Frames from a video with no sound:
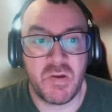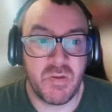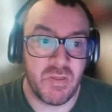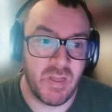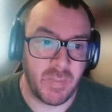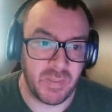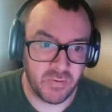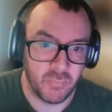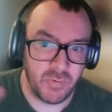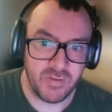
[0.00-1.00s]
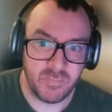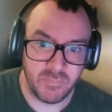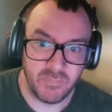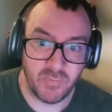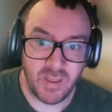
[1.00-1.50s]
that is the reason
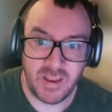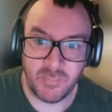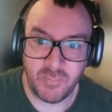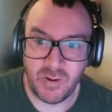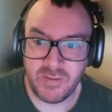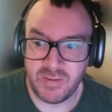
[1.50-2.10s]
for the higher price,